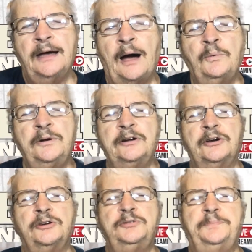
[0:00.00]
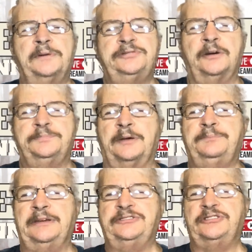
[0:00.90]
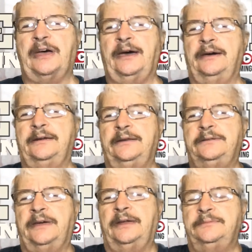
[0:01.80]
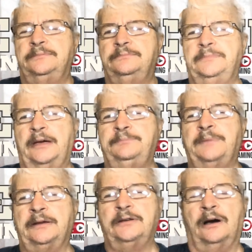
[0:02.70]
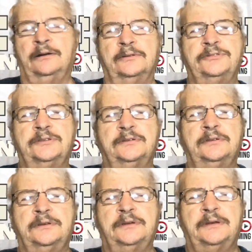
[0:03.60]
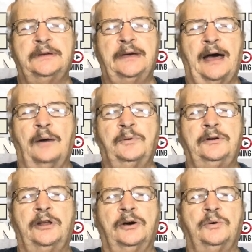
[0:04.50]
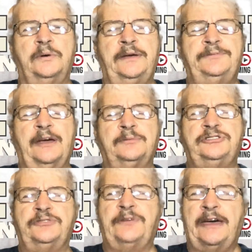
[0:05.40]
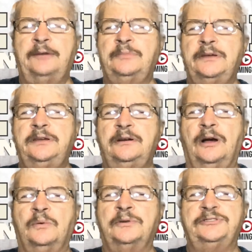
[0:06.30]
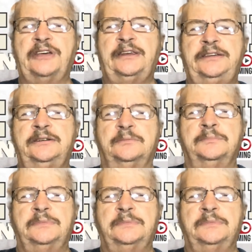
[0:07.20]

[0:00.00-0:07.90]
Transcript: I want to know who put up that big sign at McDonald's. I want to know if that was a family or was that him.